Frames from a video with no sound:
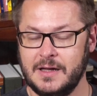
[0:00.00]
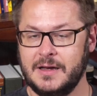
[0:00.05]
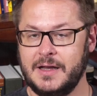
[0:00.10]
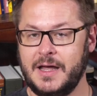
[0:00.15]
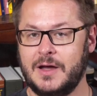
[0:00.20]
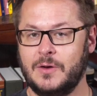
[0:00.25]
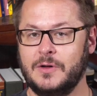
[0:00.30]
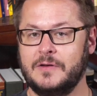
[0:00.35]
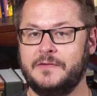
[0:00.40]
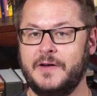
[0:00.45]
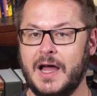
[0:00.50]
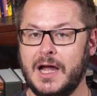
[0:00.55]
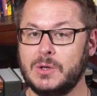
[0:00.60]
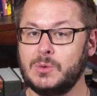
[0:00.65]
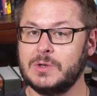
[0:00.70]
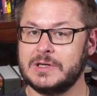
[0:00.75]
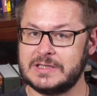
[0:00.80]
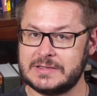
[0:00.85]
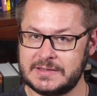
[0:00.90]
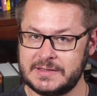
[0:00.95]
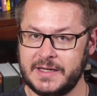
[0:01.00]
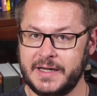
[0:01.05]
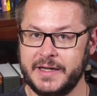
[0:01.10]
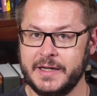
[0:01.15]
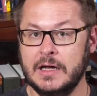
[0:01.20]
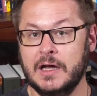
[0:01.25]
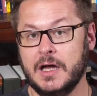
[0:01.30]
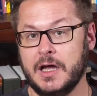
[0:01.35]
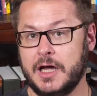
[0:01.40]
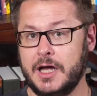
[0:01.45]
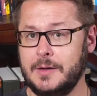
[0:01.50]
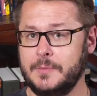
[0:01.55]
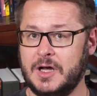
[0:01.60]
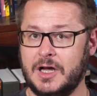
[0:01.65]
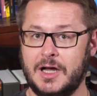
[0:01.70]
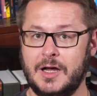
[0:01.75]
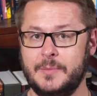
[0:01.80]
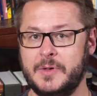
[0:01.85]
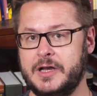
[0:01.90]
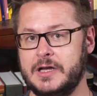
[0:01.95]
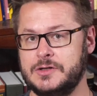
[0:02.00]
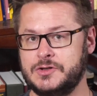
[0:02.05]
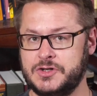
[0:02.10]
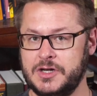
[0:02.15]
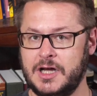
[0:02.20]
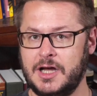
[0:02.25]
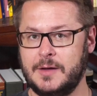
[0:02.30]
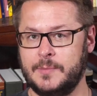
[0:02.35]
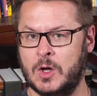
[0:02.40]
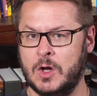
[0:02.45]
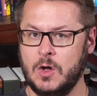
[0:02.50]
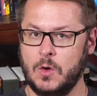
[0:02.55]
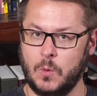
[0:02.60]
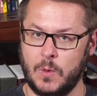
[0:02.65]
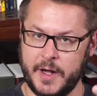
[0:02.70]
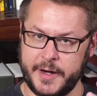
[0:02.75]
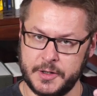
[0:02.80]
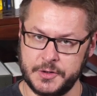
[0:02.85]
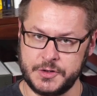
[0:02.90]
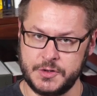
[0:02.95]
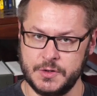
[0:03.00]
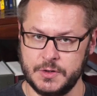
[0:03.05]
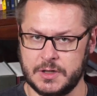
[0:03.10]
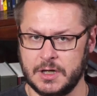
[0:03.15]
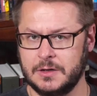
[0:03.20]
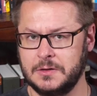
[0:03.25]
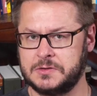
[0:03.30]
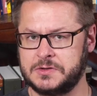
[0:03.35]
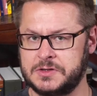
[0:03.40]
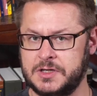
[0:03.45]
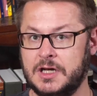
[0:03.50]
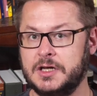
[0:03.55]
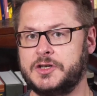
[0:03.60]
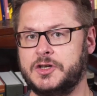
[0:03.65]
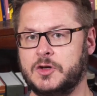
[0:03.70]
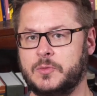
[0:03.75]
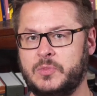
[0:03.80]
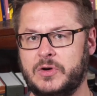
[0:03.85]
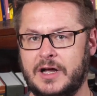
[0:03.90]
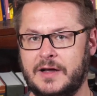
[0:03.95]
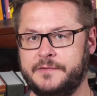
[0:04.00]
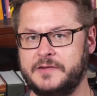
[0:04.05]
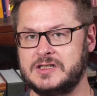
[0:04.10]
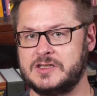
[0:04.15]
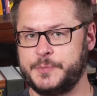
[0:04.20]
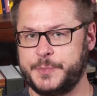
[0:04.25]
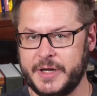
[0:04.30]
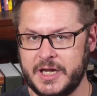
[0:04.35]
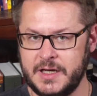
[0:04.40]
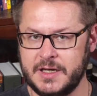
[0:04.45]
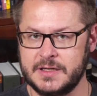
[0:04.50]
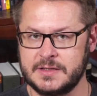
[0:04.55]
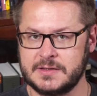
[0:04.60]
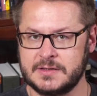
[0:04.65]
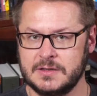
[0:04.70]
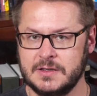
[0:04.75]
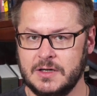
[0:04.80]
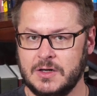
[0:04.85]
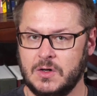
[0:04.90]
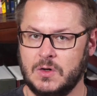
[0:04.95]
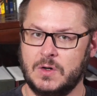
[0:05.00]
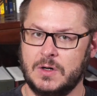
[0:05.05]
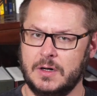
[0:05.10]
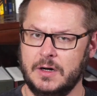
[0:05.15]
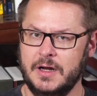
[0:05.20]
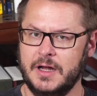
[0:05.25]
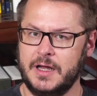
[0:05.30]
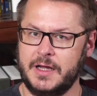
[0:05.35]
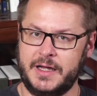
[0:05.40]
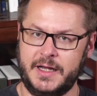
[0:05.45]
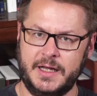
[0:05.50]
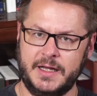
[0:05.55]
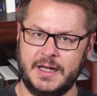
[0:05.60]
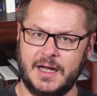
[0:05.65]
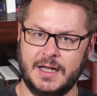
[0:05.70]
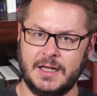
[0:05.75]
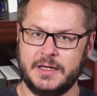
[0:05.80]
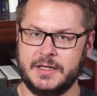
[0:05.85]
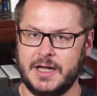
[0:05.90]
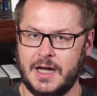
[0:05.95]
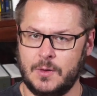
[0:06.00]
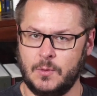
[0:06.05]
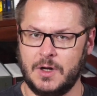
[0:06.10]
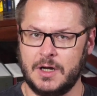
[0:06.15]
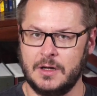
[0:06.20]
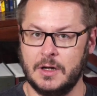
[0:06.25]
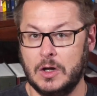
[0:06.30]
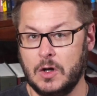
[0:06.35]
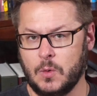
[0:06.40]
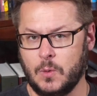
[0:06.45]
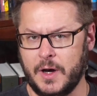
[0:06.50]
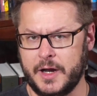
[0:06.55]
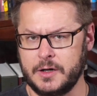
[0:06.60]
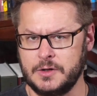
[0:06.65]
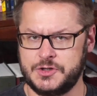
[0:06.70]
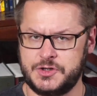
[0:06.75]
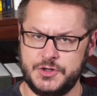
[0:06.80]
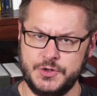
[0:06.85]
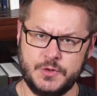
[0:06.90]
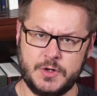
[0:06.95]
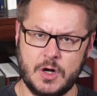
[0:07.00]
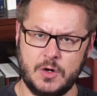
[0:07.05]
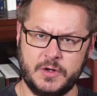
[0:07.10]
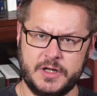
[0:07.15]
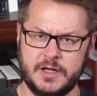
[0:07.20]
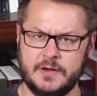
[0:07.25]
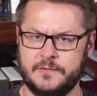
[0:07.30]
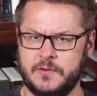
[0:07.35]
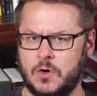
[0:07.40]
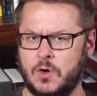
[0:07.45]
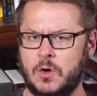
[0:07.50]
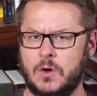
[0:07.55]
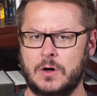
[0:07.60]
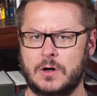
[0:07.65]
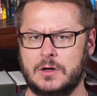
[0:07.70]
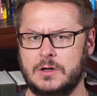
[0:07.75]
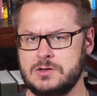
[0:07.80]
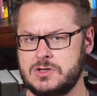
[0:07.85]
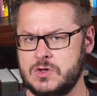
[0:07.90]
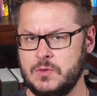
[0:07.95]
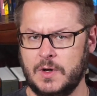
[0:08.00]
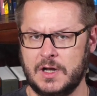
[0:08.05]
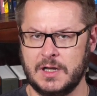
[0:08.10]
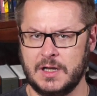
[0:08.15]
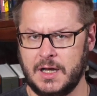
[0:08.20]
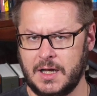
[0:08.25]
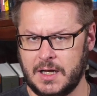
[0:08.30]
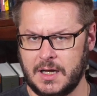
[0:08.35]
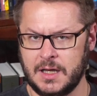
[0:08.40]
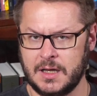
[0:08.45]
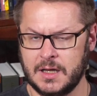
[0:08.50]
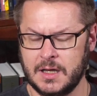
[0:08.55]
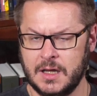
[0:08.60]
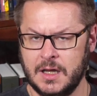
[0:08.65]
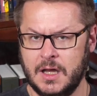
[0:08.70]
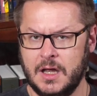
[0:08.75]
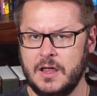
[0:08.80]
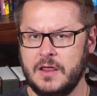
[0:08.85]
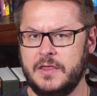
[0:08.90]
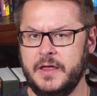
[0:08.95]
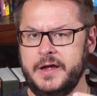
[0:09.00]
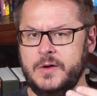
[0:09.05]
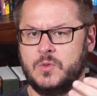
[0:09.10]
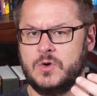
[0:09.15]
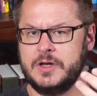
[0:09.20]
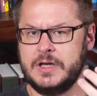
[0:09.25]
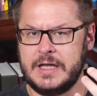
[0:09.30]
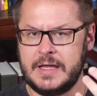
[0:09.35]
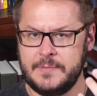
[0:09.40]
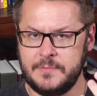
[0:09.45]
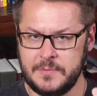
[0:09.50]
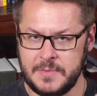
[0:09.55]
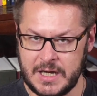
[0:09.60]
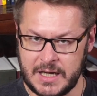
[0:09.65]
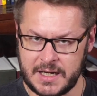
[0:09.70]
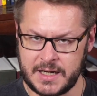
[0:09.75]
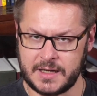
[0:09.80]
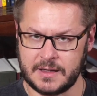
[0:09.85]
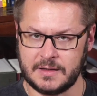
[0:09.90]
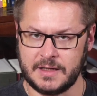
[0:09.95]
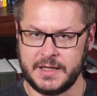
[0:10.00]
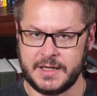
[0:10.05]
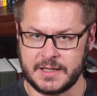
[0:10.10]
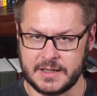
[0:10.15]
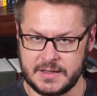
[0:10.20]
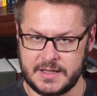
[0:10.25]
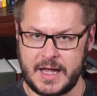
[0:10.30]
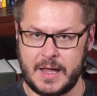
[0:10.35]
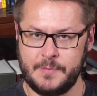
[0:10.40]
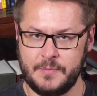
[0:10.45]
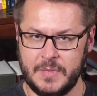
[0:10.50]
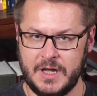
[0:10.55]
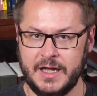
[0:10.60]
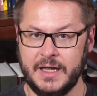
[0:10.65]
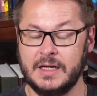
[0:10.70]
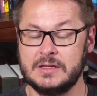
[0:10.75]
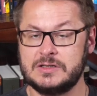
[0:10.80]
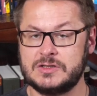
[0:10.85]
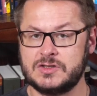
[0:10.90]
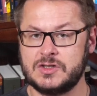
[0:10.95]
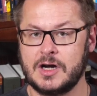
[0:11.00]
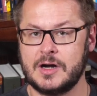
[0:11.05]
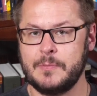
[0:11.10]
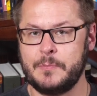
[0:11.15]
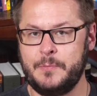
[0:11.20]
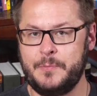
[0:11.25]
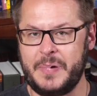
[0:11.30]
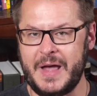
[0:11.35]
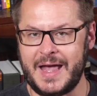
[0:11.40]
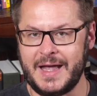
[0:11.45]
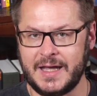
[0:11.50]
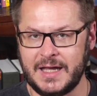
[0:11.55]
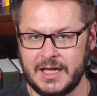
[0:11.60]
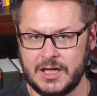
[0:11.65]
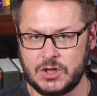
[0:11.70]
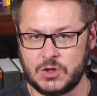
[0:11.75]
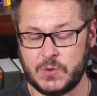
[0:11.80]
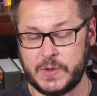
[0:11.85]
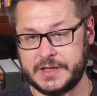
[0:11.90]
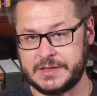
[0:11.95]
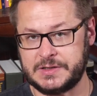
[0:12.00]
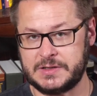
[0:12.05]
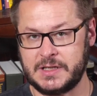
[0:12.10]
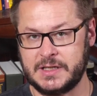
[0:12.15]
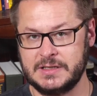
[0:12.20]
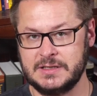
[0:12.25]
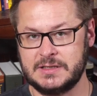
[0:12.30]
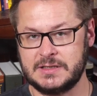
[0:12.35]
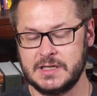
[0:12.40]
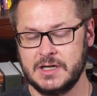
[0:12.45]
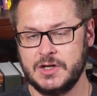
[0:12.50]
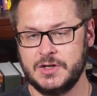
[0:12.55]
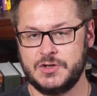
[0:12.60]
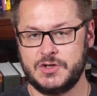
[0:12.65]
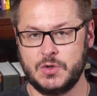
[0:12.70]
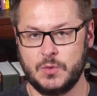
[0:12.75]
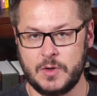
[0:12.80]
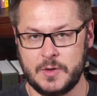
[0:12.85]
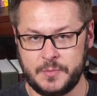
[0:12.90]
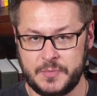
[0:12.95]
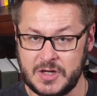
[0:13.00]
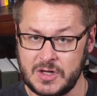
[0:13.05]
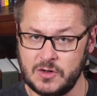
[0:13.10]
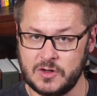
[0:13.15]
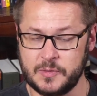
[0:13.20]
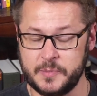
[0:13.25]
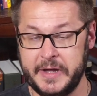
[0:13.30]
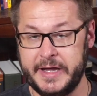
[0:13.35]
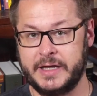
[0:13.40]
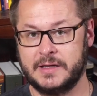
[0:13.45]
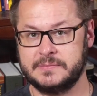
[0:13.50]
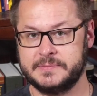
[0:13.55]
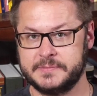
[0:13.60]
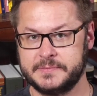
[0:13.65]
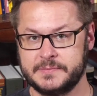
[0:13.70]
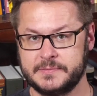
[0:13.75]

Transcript: Now, if I were to say, "Hey, Muhammad Hijab, why don't you go suck your prophet's penis?" Or, "Hey, Ali Dawa, why don't you go give oral to Allah?" they would immediately condemn me and start begging Christians to rebuke me.